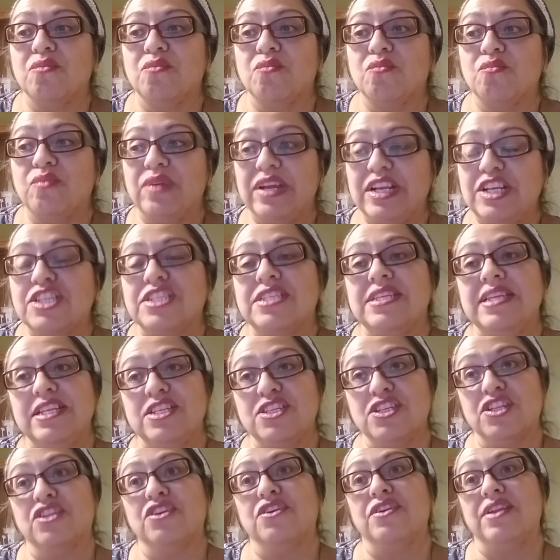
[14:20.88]
we just need
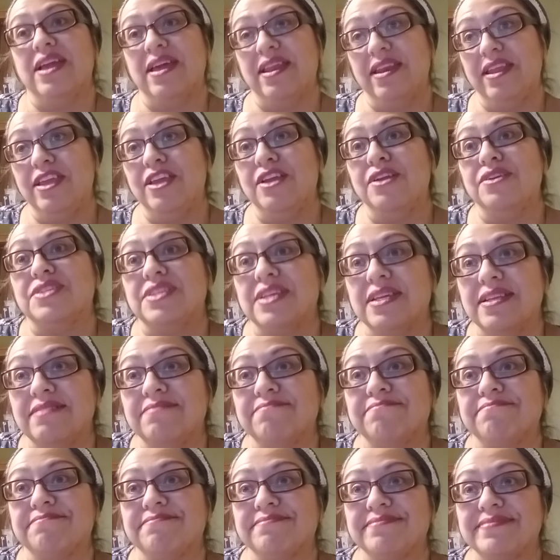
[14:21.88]
to learn how to use it.
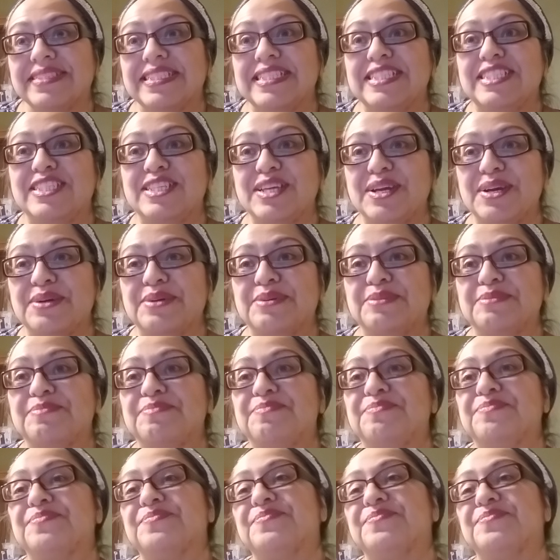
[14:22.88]
So